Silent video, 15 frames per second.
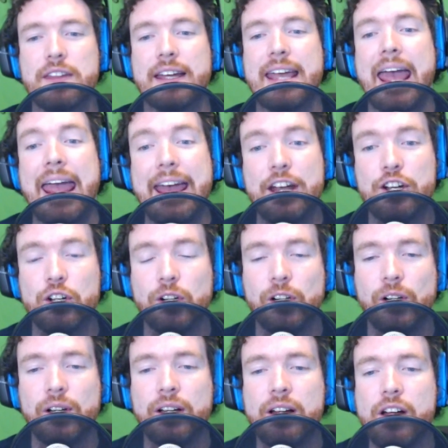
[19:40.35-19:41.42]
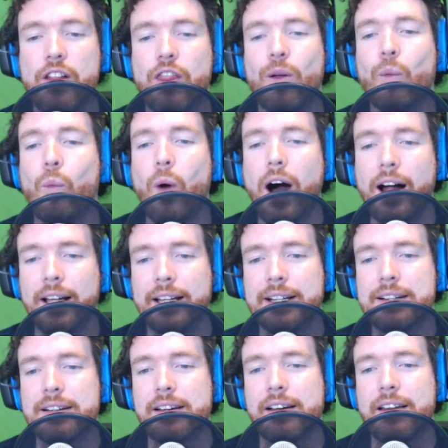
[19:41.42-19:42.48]
The candle, the
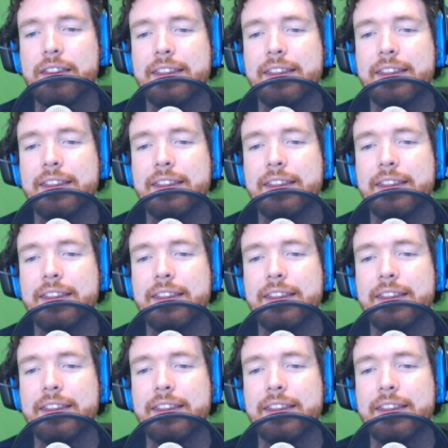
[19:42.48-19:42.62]
wallet,